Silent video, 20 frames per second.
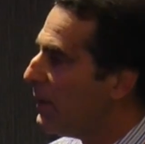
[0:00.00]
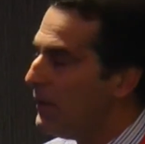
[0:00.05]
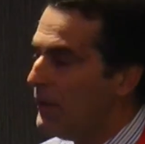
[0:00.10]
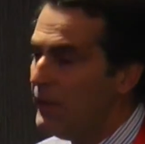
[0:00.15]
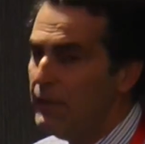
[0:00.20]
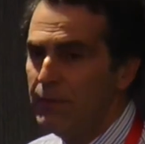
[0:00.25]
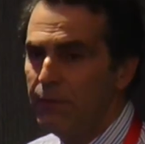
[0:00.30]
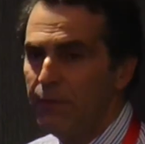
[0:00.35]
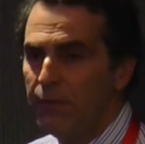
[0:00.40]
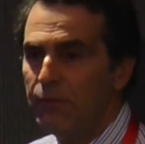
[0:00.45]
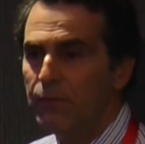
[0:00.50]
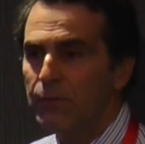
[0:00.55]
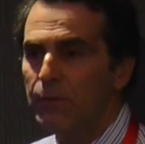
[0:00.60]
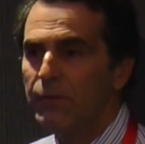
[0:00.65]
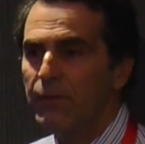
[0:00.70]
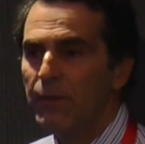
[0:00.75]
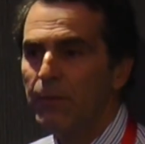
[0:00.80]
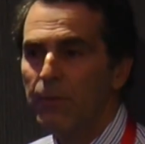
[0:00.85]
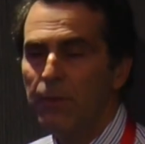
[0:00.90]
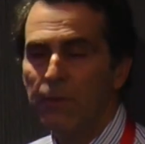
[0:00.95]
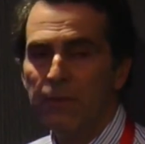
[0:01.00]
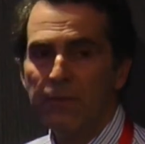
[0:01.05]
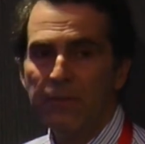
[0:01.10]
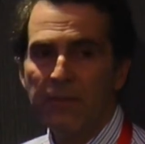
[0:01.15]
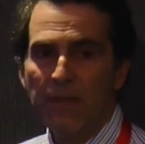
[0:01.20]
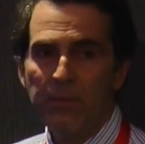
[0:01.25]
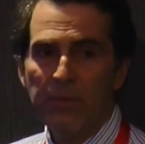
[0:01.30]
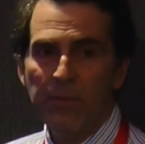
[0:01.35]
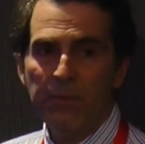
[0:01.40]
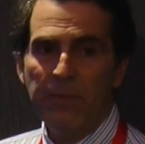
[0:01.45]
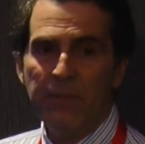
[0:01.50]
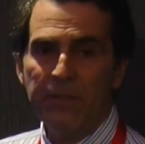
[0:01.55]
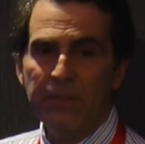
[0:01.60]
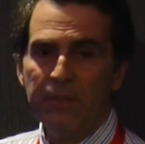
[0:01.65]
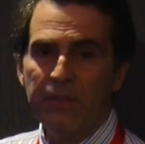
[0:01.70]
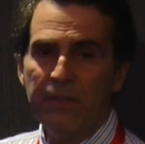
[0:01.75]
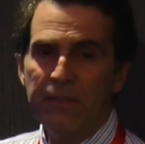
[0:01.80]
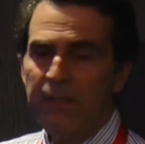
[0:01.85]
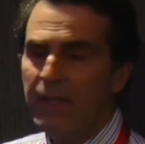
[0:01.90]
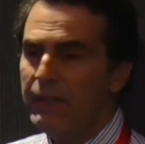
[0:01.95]
individuals that weren't
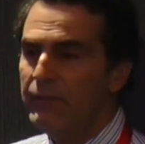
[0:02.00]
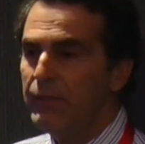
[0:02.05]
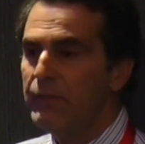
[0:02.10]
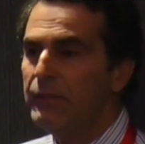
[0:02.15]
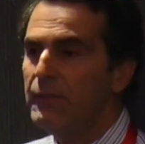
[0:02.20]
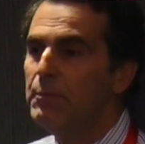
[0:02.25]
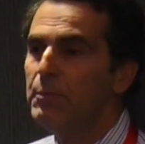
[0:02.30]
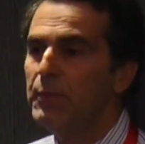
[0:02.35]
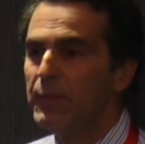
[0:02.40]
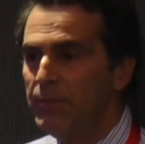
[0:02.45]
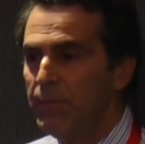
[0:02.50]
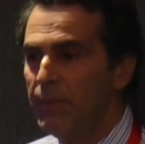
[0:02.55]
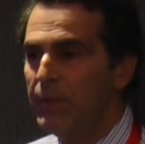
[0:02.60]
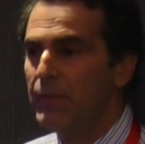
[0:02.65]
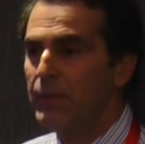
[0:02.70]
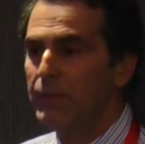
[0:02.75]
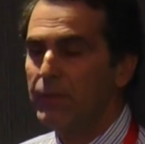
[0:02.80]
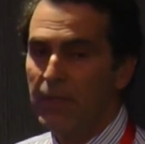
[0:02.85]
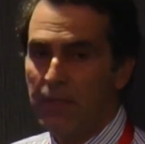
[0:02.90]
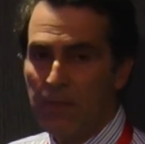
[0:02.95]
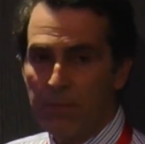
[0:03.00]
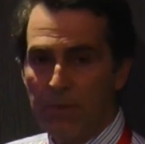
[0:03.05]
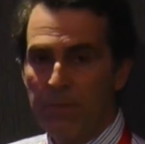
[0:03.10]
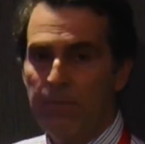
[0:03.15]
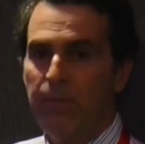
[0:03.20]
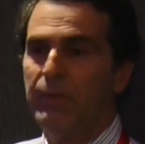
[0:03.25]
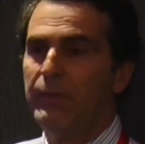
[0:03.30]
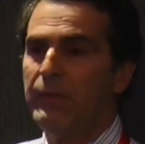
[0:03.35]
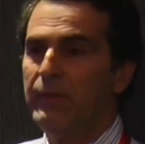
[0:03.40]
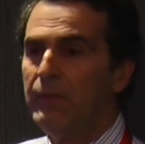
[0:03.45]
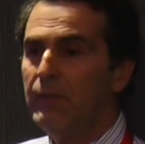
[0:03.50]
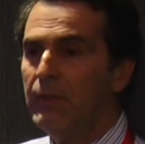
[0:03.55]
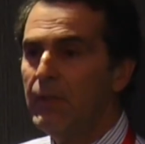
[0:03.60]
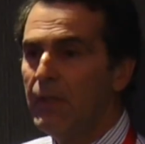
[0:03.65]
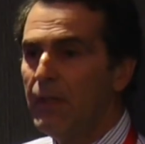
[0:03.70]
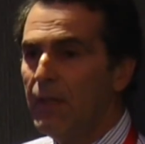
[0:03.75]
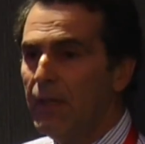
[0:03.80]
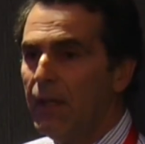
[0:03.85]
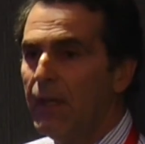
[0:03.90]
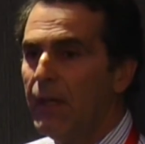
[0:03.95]
supplemented, and that's simply because everybody
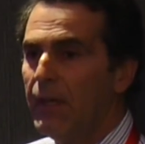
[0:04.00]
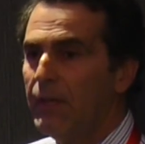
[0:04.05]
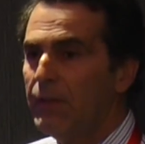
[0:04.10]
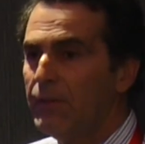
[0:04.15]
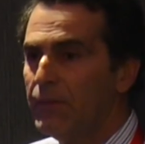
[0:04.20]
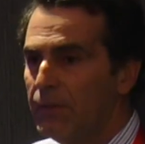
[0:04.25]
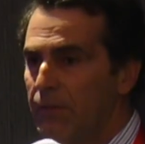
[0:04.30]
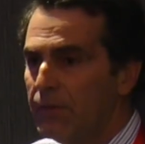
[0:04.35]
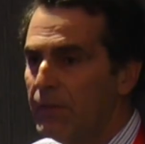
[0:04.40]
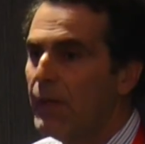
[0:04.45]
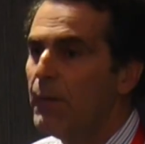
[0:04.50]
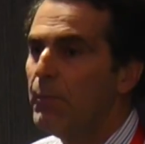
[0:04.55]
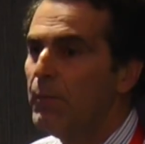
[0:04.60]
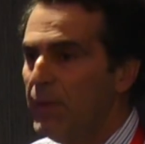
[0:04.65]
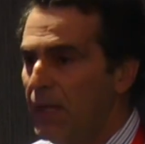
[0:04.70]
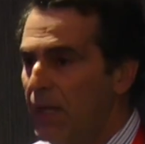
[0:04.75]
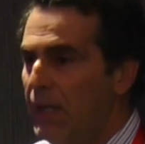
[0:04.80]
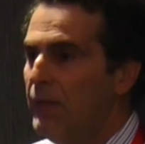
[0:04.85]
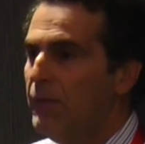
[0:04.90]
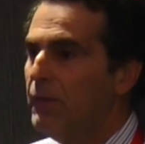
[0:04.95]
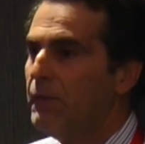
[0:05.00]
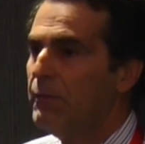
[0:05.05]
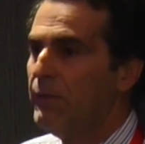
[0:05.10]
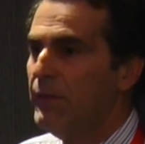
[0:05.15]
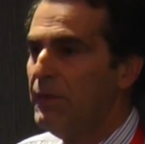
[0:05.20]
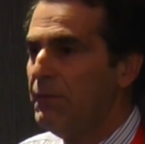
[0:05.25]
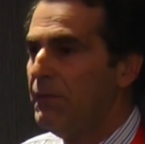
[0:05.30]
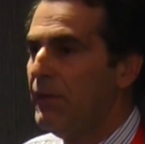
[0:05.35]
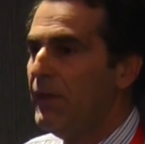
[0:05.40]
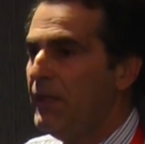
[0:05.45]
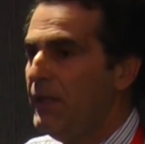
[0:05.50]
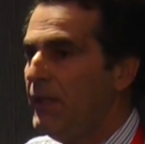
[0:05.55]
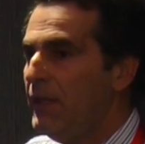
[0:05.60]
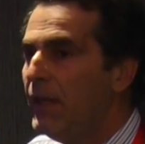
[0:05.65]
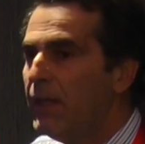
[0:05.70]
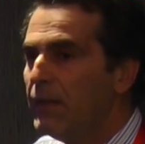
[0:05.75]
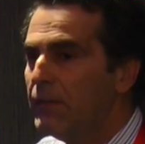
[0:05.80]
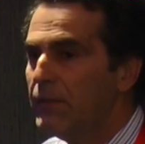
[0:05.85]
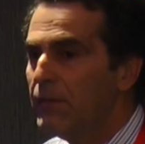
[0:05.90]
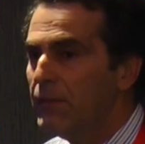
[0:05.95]
has some N3
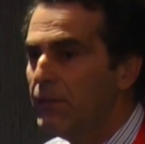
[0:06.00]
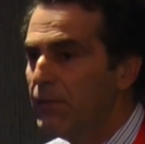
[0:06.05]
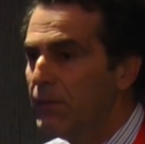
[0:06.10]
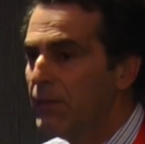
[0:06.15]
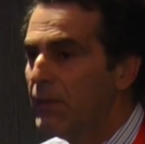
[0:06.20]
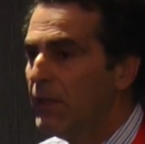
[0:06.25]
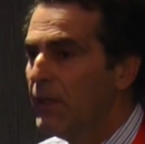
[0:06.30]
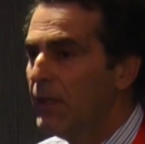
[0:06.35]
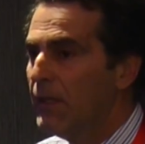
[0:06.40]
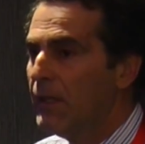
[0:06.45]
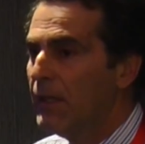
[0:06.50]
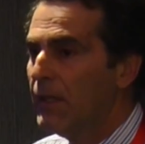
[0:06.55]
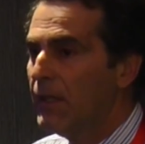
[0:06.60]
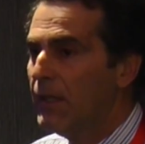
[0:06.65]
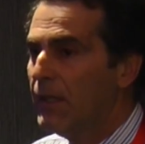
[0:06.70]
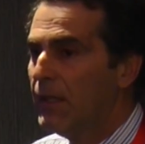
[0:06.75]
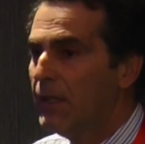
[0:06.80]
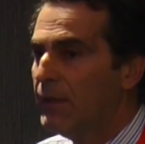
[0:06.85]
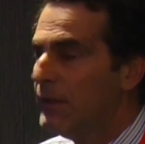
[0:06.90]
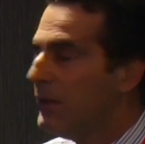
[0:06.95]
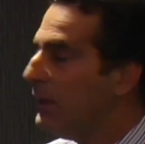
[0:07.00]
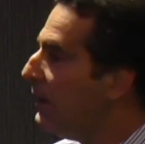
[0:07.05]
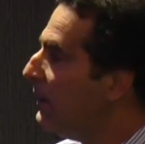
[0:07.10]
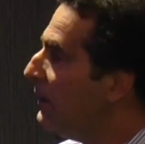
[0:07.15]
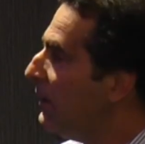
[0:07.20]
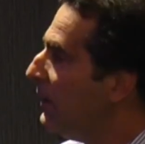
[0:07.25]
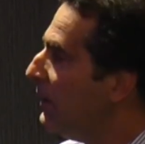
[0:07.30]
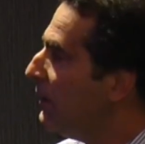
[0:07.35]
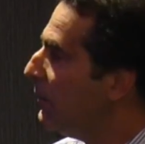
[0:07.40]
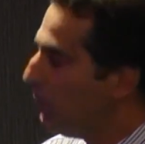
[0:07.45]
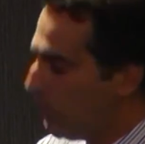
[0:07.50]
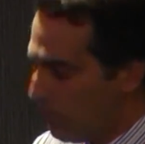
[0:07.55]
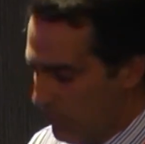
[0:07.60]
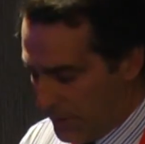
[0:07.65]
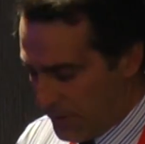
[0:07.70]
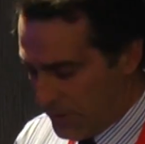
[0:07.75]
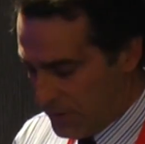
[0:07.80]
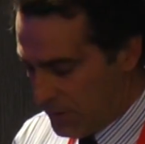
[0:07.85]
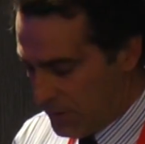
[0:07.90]
fatty acids in all their